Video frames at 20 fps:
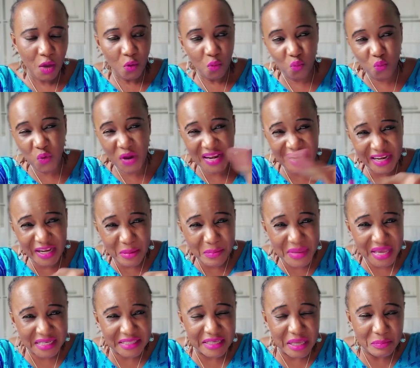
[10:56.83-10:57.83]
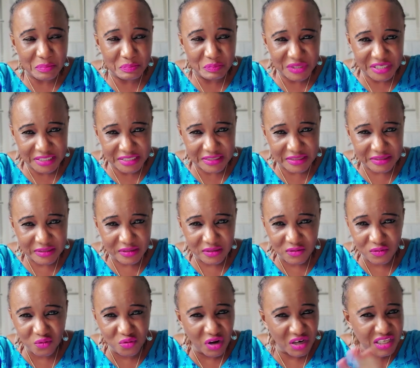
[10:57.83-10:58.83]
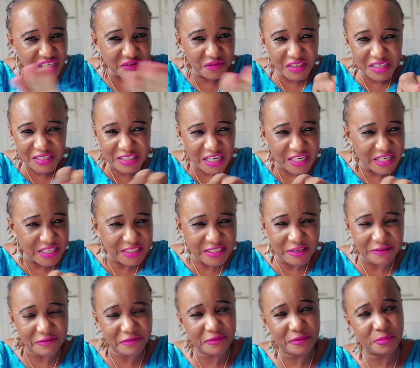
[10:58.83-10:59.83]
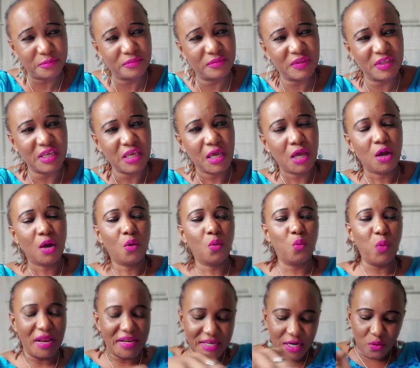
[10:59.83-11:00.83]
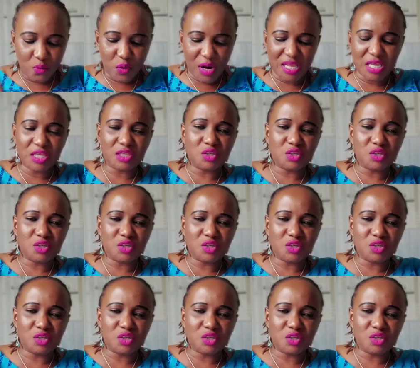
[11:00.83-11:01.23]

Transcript: When they make them peace, we're not giving they safe. When they're ready